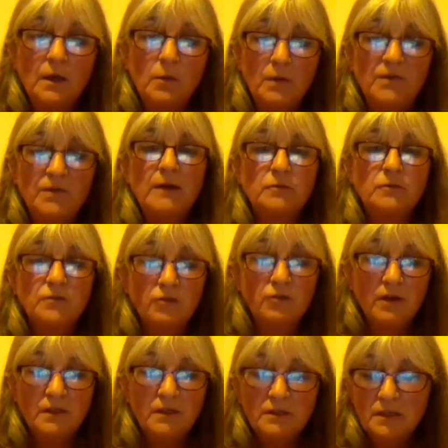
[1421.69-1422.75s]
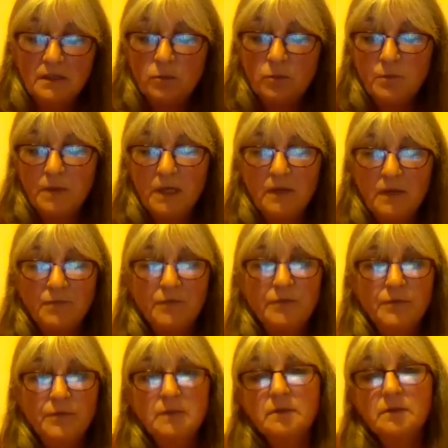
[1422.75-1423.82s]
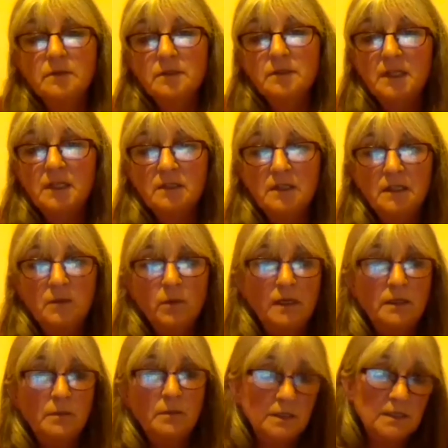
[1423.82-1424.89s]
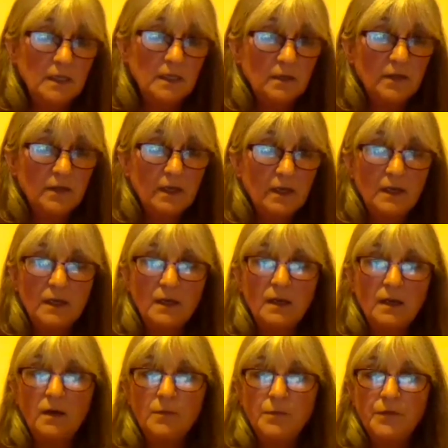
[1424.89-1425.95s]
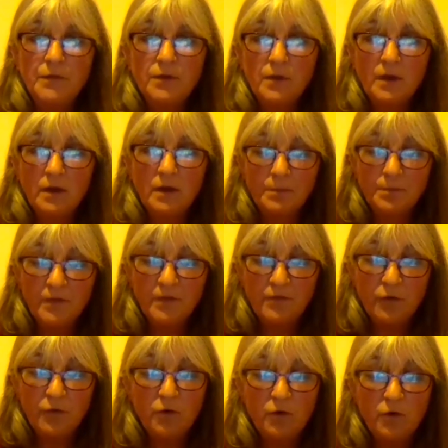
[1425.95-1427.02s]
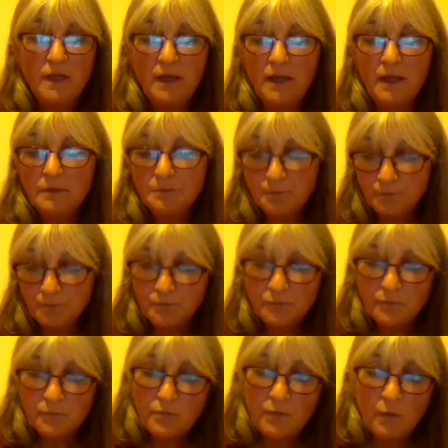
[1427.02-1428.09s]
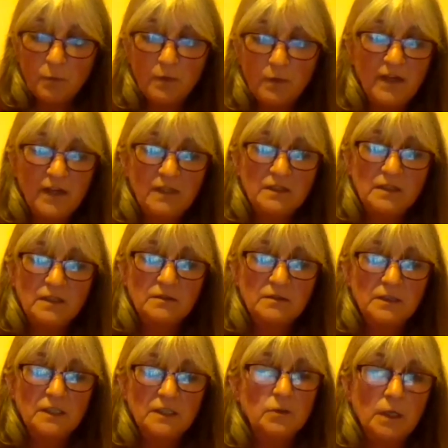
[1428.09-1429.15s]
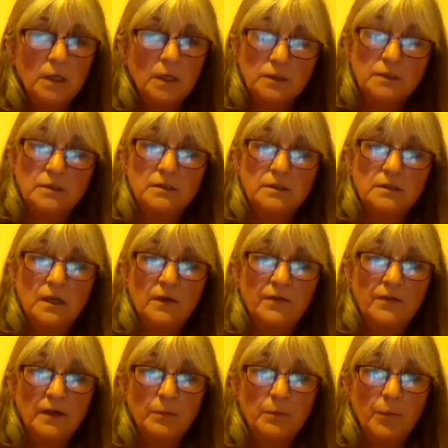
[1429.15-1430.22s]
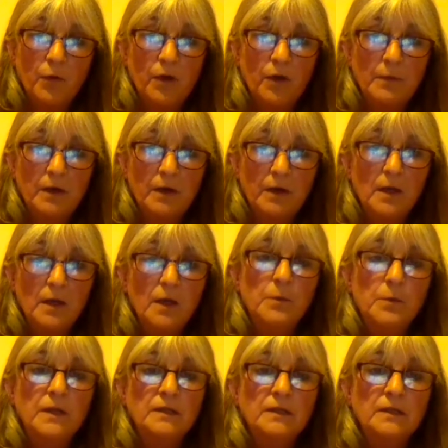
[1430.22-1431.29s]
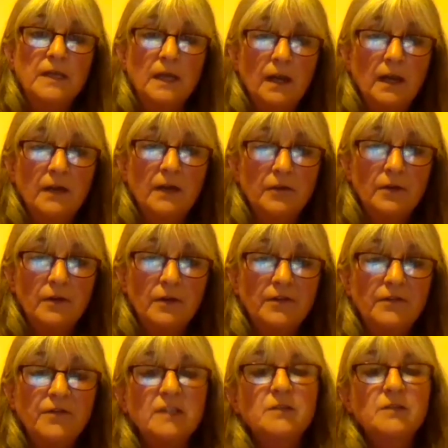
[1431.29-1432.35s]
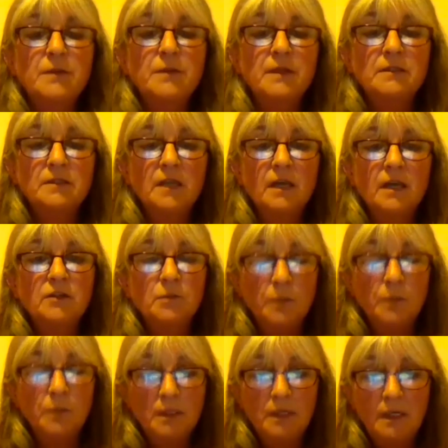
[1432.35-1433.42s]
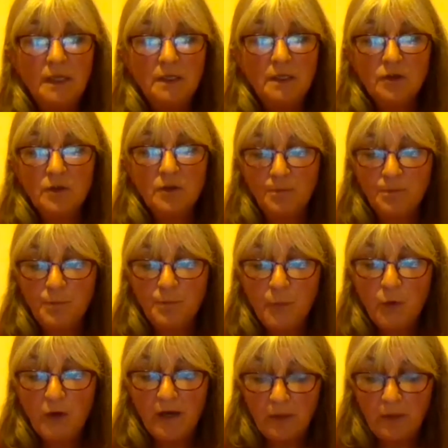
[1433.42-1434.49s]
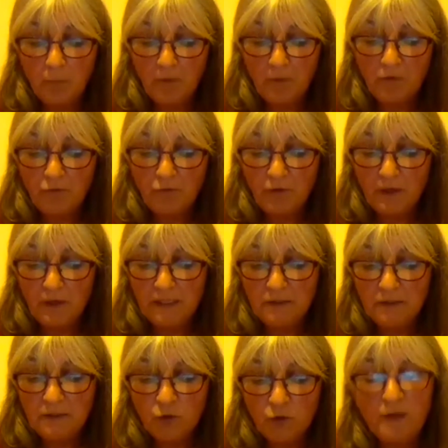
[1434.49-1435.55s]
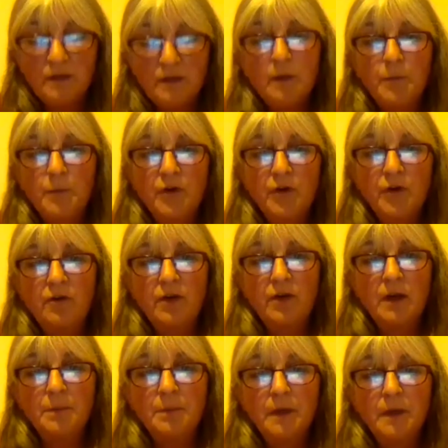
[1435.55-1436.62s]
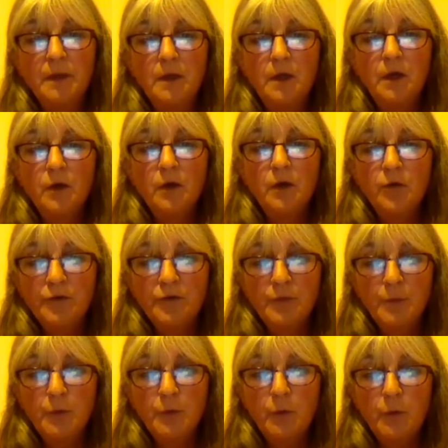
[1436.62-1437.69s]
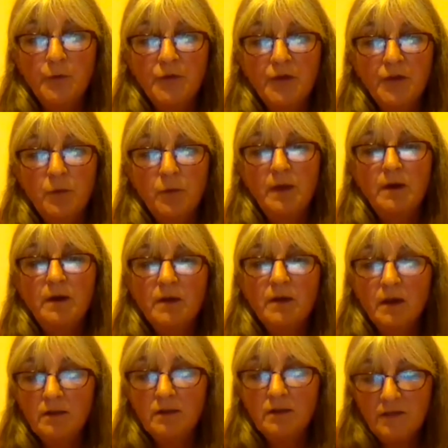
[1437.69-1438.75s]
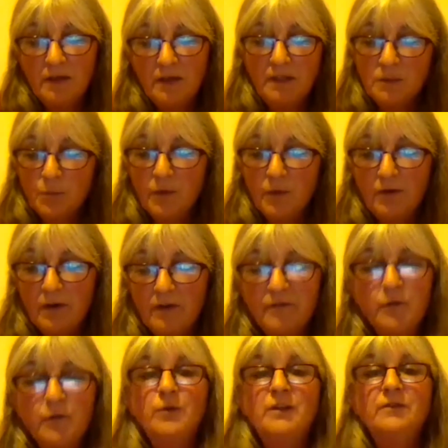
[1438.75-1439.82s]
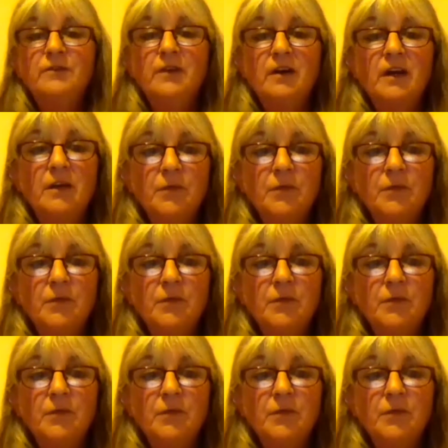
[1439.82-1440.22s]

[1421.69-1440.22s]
without a crisis, we'll be given 60 to 80% of their incomes for a year when facing situations of unemployment. But it's that level of investment that's going to be need to put in with a really joined up program across the board. So if we are going to have any spirit of 45,